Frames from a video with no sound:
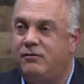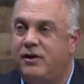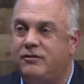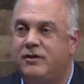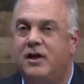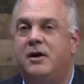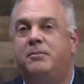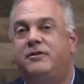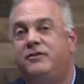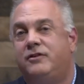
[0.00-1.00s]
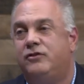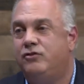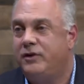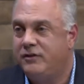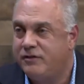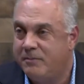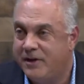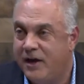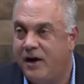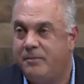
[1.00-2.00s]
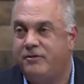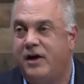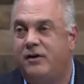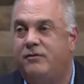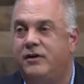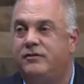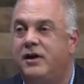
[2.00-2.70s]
risk, but still enjoying some of the upside risk.